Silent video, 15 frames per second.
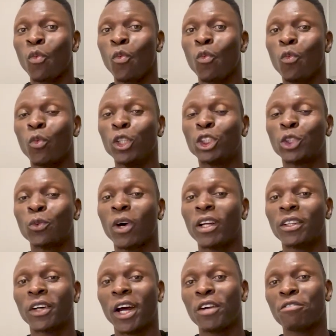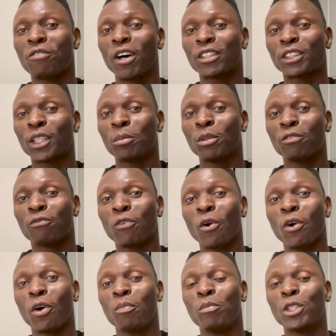which one ran faster
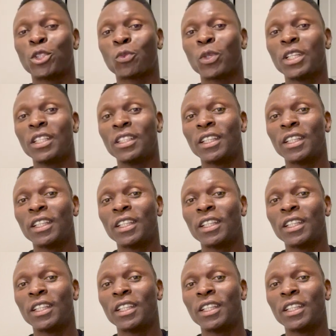between